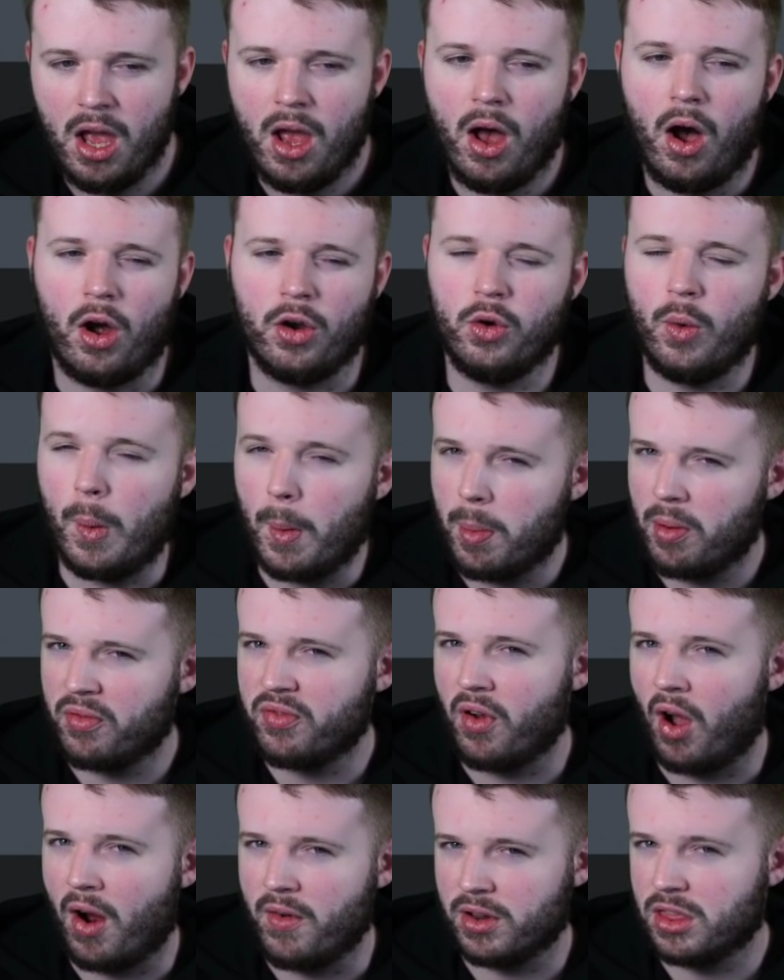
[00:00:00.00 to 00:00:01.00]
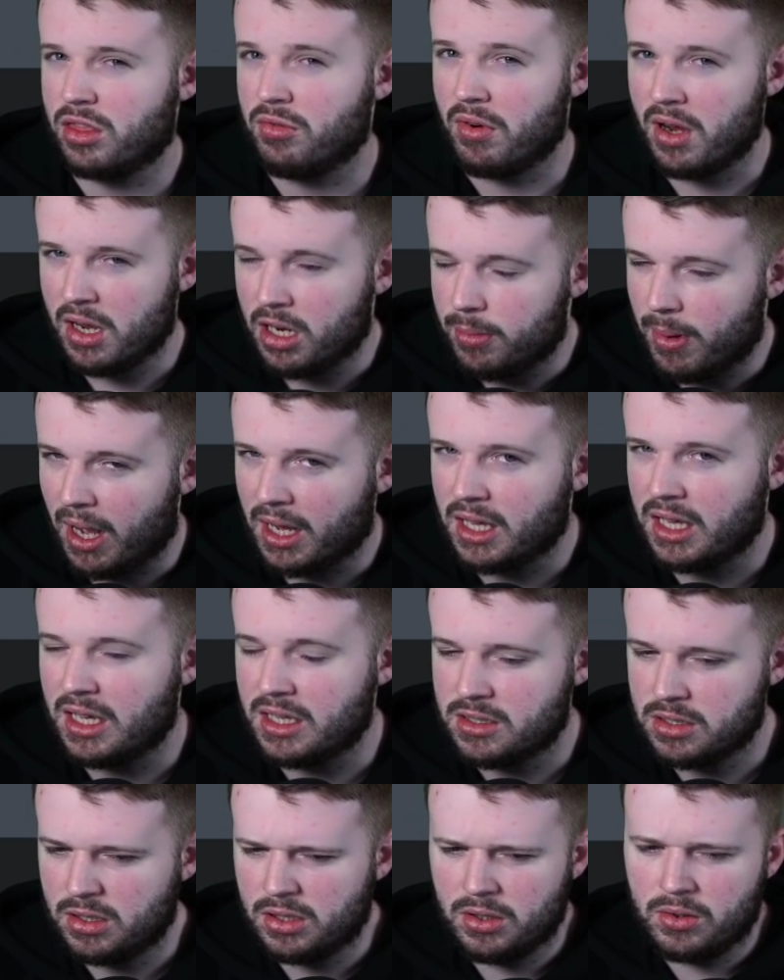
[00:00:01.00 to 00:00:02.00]
I normally prefer a 3 at the back here to
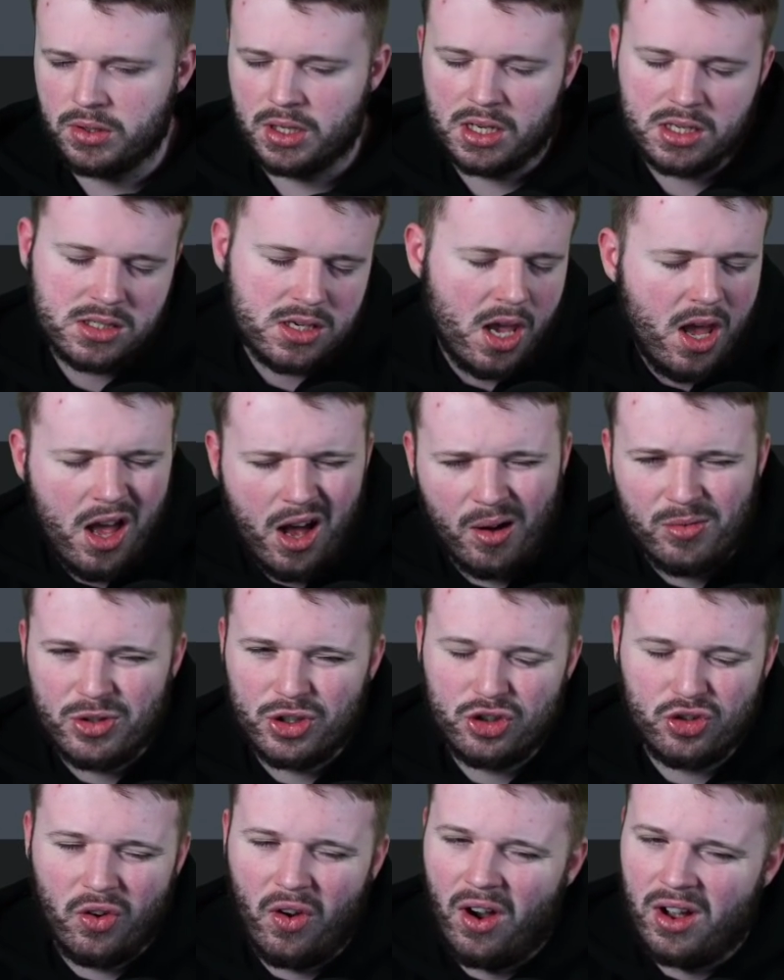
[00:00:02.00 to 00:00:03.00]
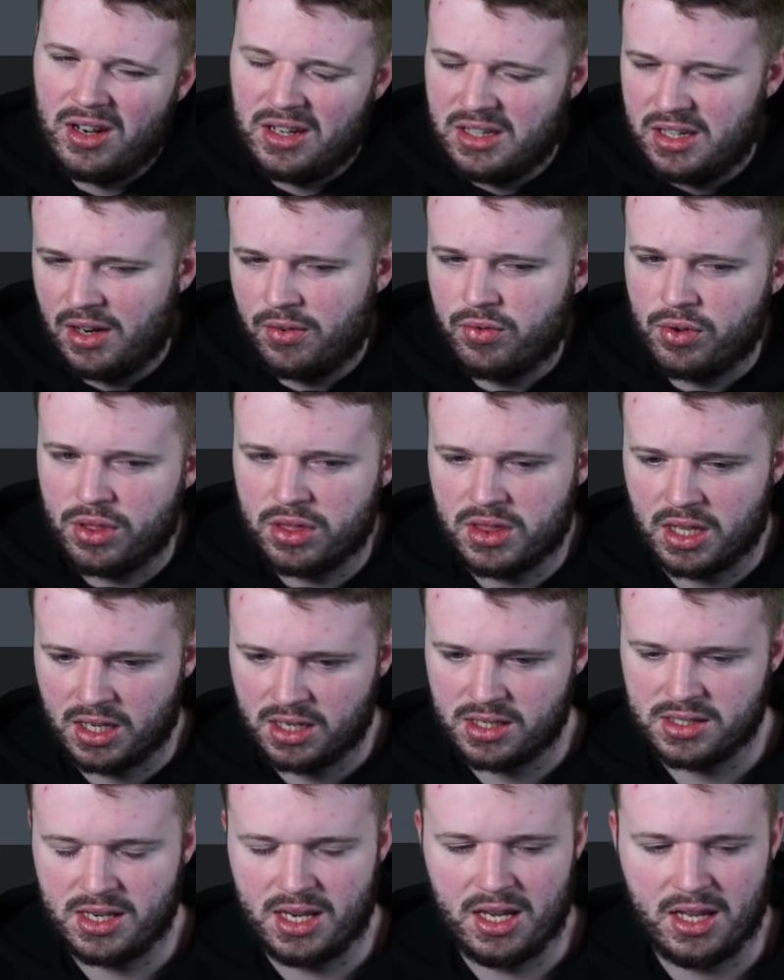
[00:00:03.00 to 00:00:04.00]
do this. I'm just trying different
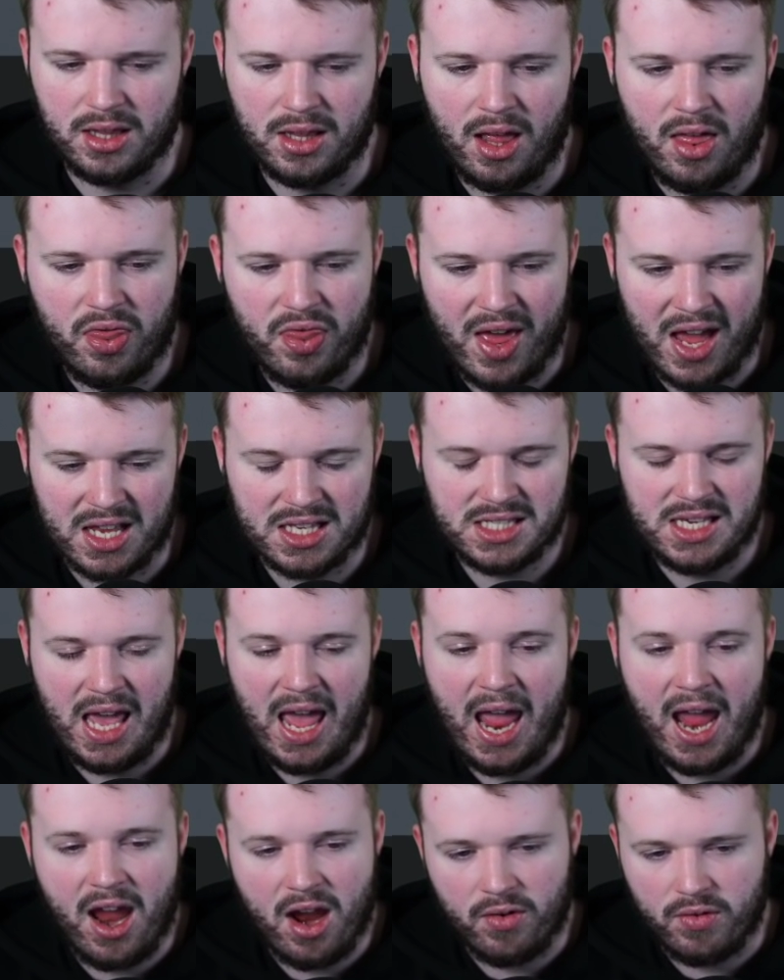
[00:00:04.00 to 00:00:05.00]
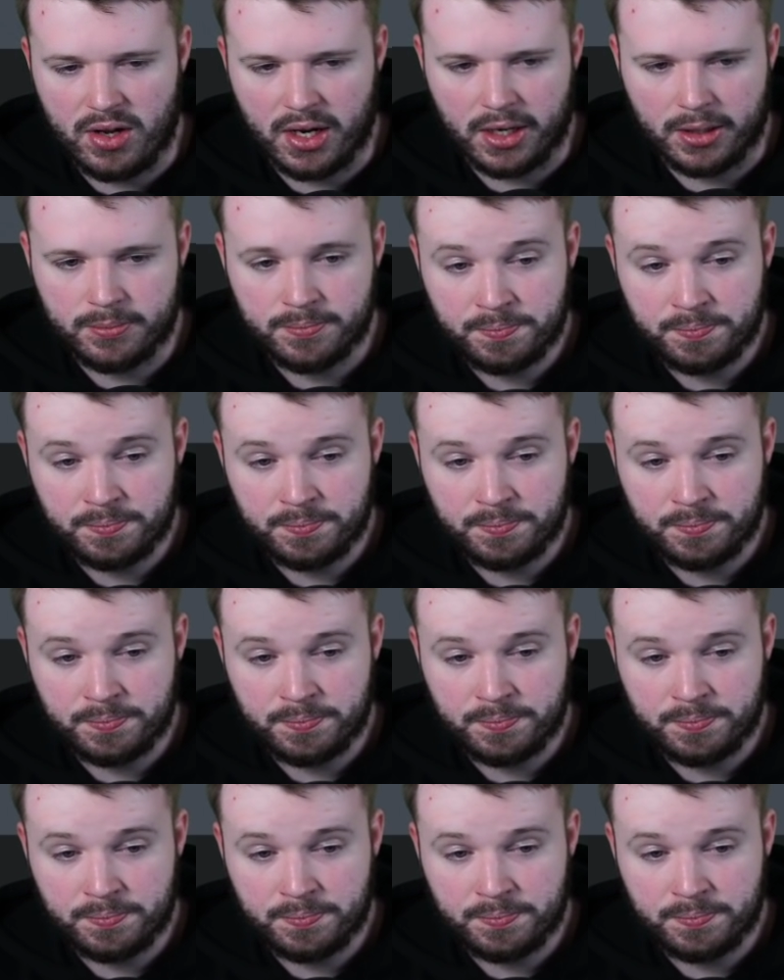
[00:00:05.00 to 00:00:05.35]
things in that area.